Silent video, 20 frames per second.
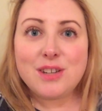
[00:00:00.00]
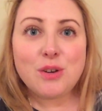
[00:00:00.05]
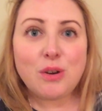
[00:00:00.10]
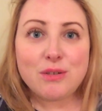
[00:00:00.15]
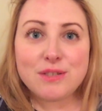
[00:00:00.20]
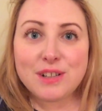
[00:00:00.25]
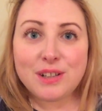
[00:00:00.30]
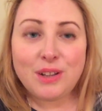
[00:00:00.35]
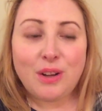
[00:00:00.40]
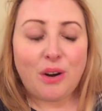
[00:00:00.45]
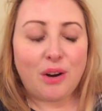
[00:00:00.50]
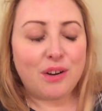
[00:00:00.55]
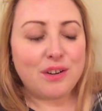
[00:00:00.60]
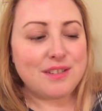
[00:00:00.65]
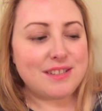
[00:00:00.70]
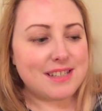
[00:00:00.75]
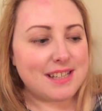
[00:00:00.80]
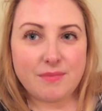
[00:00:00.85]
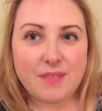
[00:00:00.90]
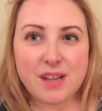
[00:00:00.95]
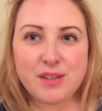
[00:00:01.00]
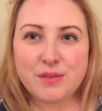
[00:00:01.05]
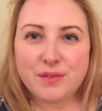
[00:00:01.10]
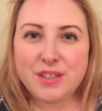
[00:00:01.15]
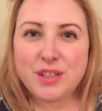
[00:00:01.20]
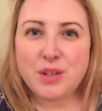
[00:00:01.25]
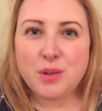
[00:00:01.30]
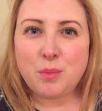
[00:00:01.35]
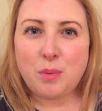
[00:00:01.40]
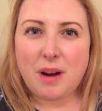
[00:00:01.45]
not a lot. I don't
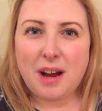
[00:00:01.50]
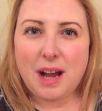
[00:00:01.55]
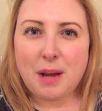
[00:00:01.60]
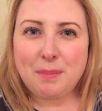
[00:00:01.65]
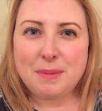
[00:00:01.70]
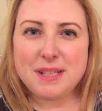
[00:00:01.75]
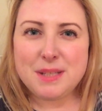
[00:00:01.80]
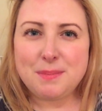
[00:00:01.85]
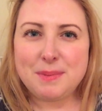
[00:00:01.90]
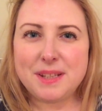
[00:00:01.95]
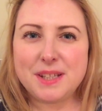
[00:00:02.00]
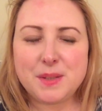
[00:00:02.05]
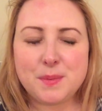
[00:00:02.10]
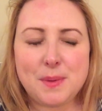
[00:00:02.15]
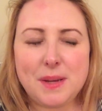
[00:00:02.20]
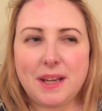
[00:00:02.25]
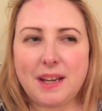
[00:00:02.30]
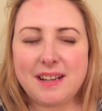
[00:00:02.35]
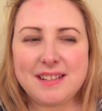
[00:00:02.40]
really know what happened to me this week.